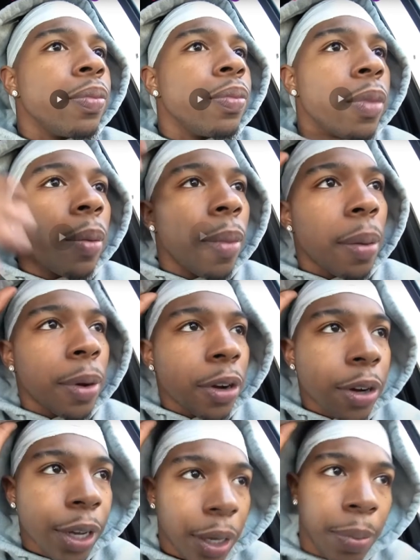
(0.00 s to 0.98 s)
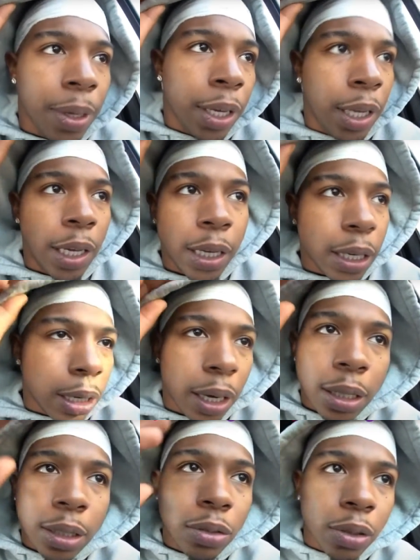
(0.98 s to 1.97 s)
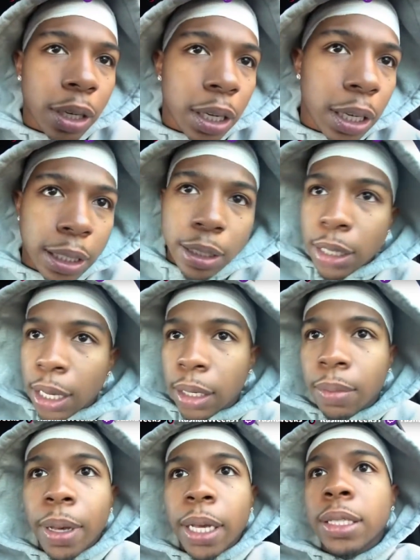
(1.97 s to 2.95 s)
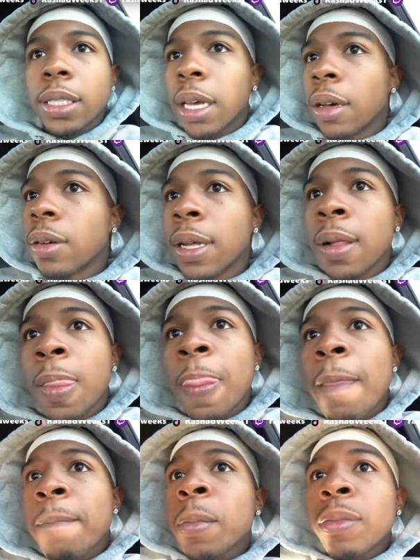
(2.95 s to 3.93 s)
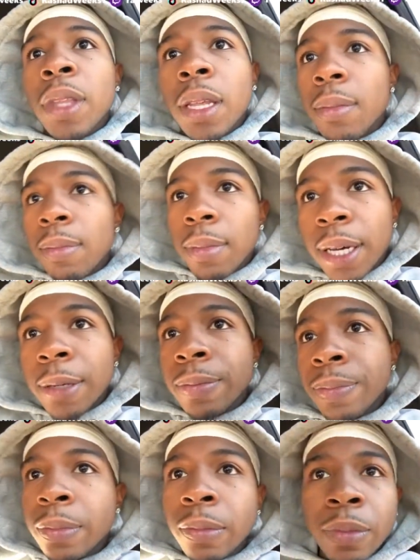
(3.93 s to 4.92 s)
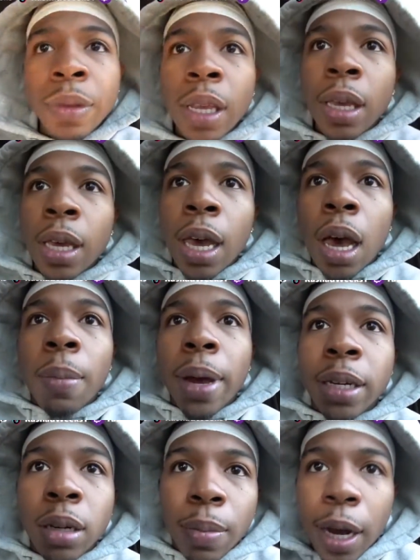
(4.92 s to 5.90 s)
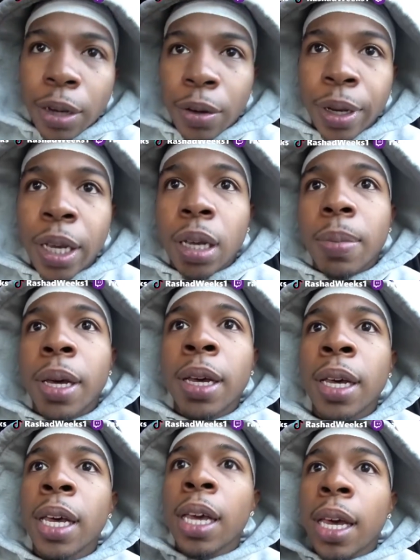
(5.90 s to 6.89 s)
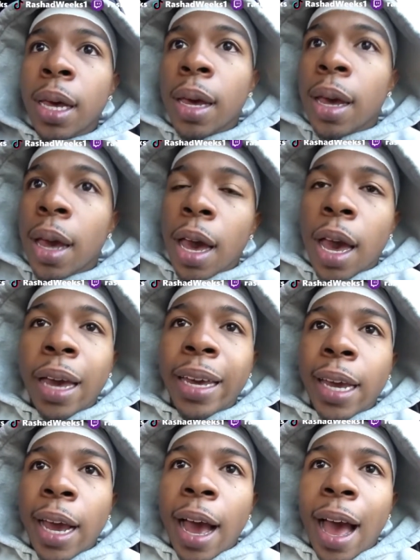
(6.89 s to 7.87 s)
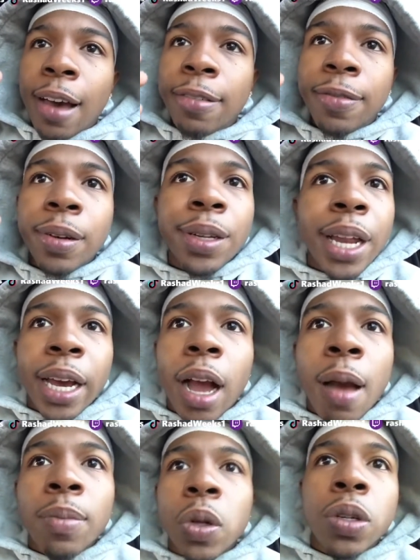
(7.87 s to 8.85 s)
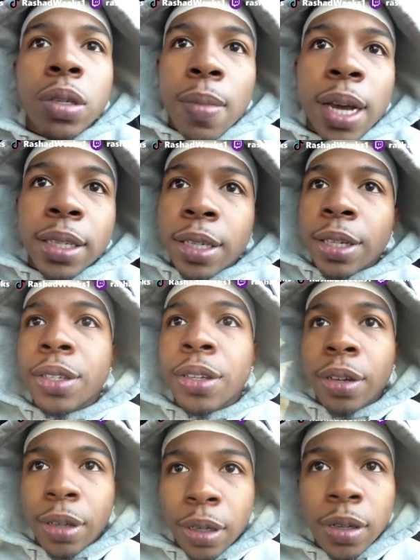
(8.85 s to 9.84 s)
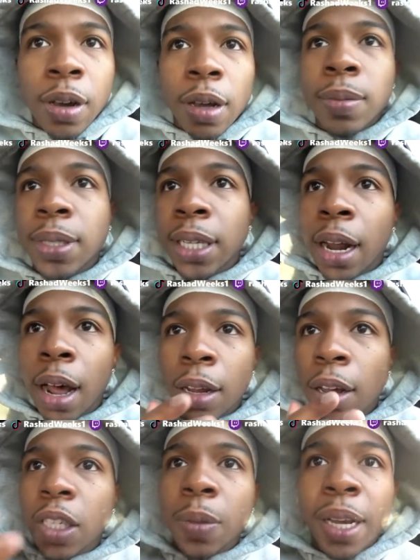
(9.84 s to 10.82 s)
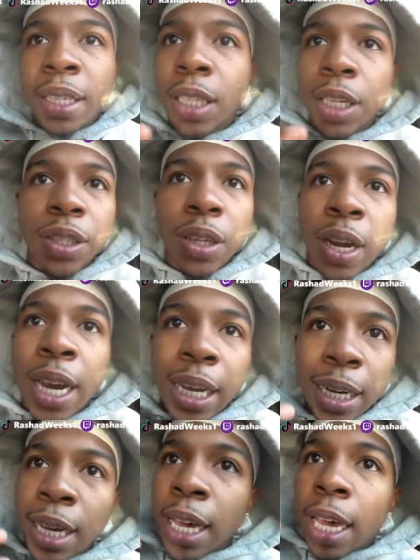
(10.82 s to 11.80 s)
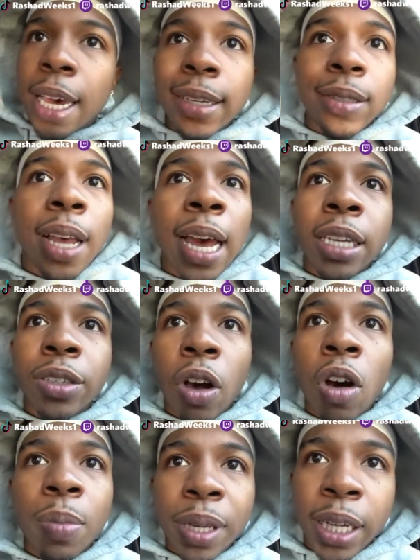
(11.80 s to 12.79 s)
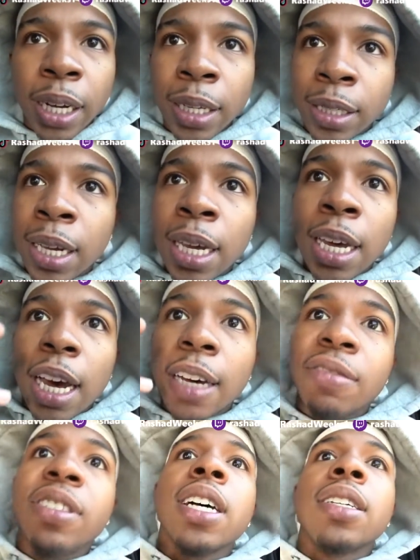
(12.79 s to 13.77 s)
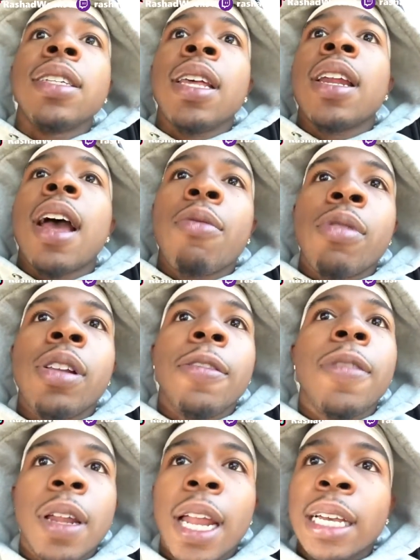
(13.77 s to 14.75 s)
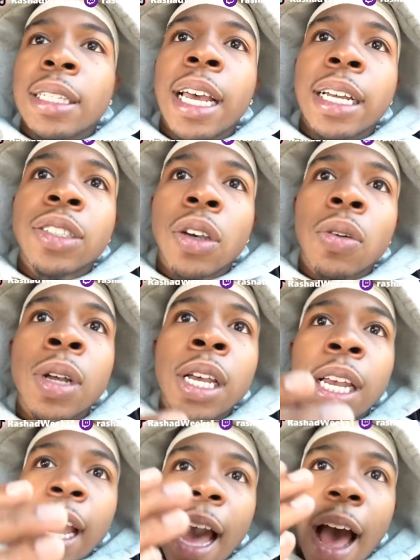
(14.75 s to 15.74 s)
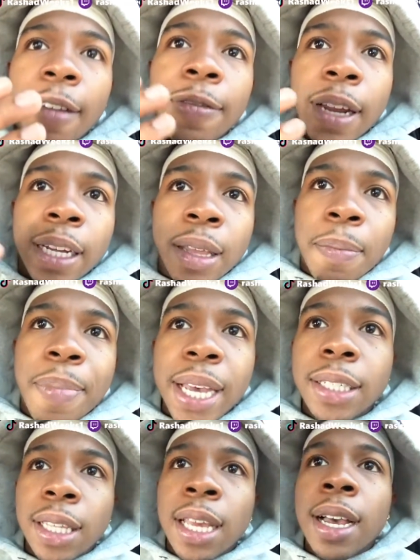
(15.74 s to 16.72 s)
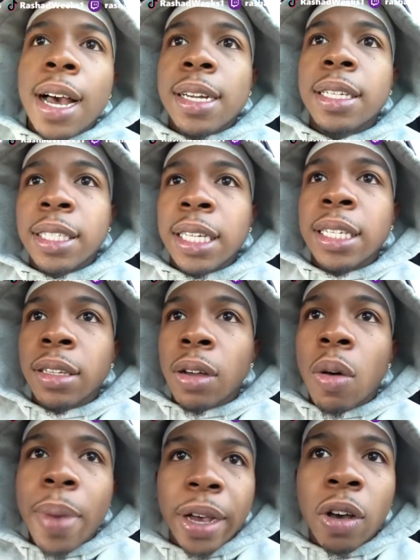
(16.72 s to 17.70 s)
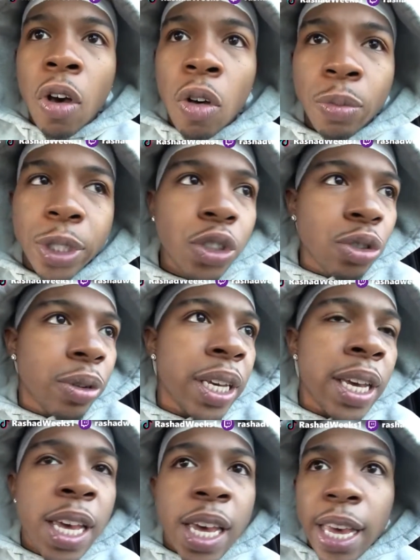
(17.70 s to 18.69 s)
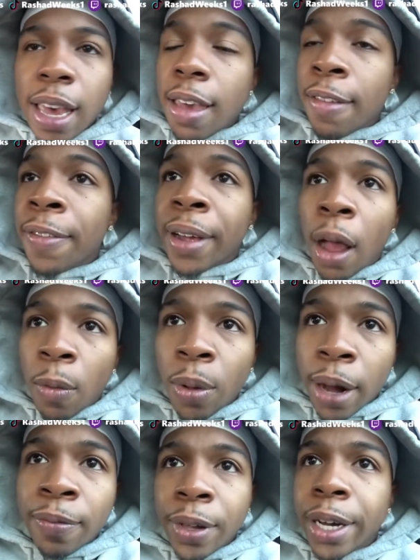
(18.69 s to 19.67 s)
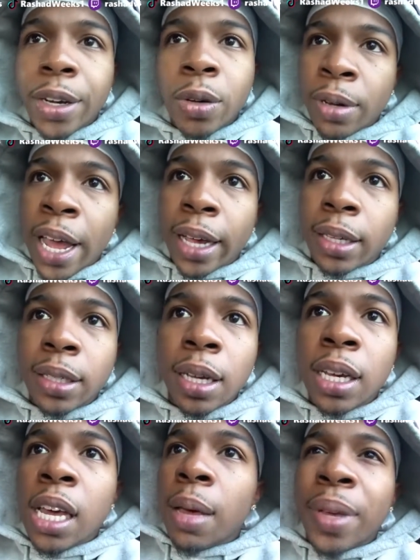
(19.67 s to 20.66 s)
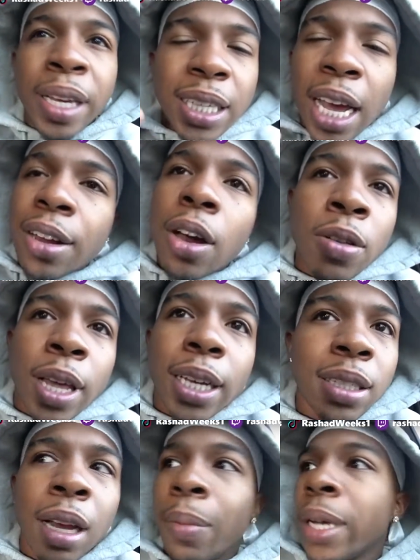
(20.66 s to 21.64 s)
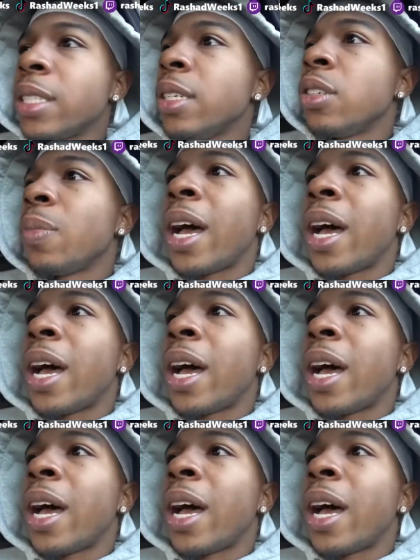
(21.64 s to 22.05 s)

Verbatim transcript: My mama crib got hella drunk last night and passed out. But I'm heading to my crib. I feel like I'm losing my sister. You know what I'm saying? I lost my sister, and it's it's all because of Justin. I really feel like that. So I feel like the best thing, honestly, is to go back home, retreat, and figure out what I'm gonna do next because I know that's not my system.